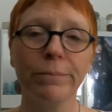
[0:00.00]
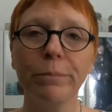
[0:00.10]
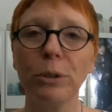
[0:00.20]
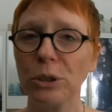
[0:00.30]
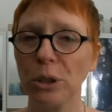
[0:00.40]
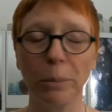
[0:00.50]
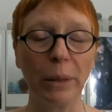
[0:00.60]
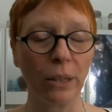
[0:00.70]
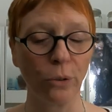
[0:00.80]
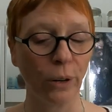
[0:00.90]
bookshop
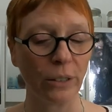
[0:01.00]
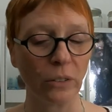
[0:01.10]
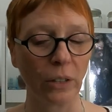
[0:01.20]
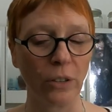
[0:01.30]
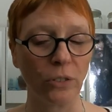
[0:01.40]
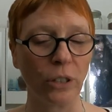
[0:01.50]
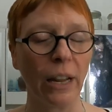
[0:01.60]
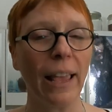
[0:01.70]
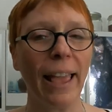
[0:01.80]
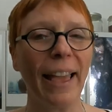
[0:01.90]
in the train station.
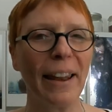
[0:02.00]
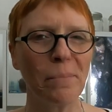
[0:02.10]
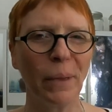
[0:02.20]
And I